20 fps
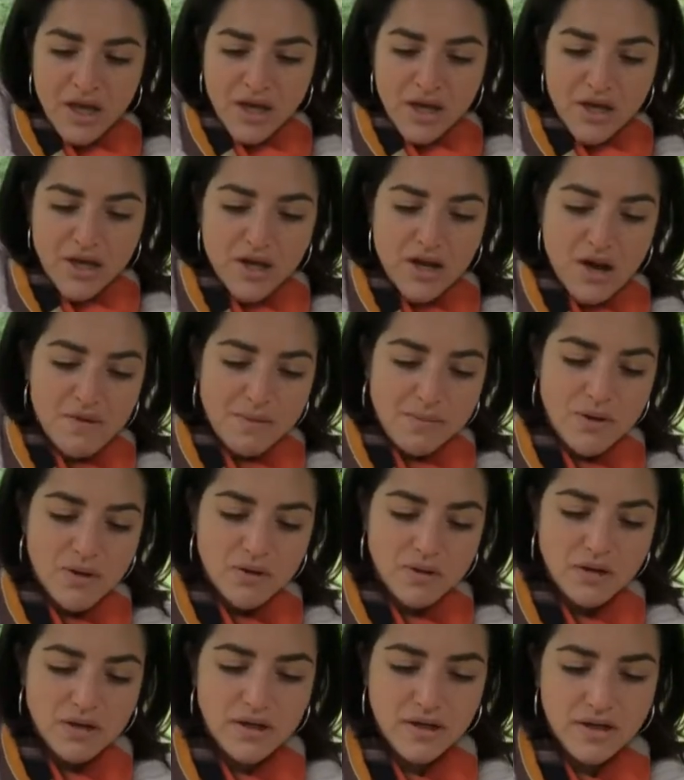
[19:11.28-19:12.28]
I'm not
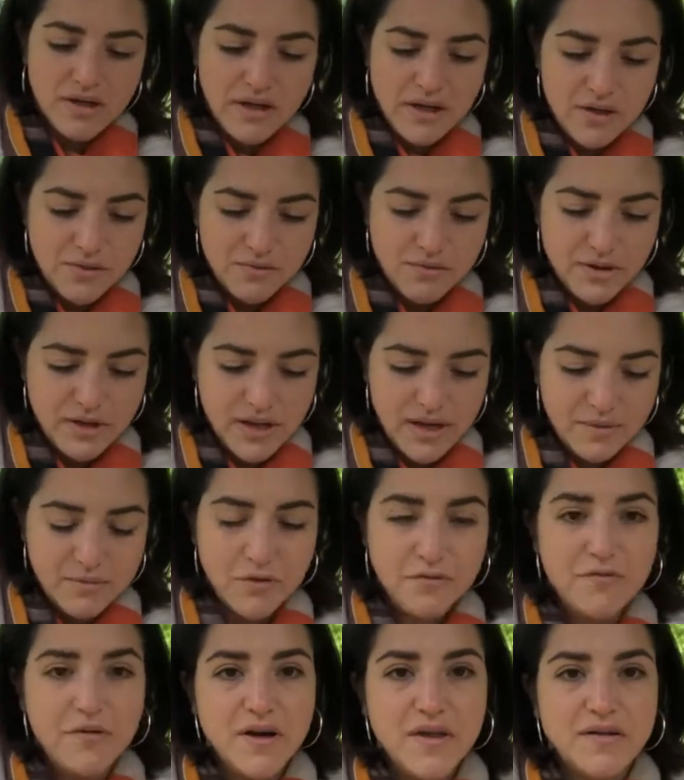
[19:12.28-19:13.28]
gonna read any
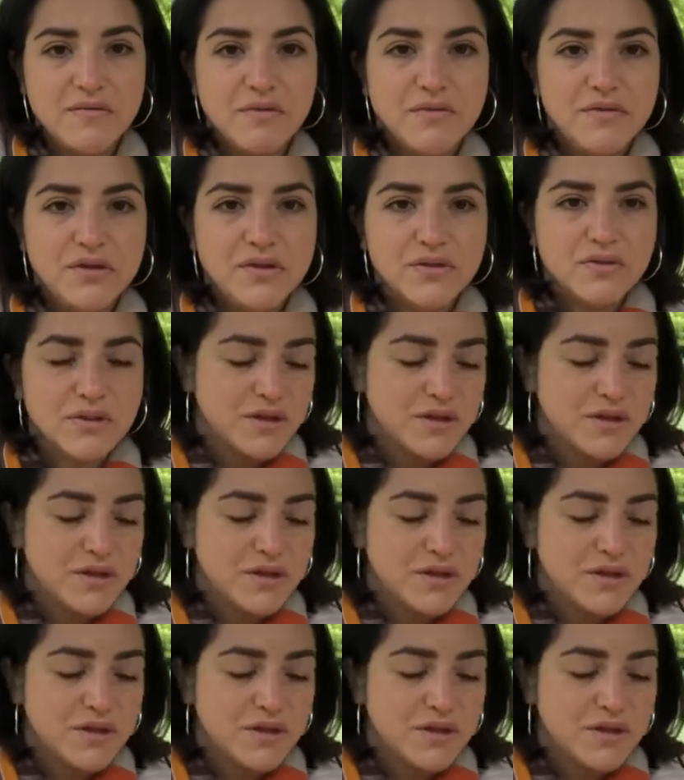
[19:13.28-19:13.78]
more further reviews.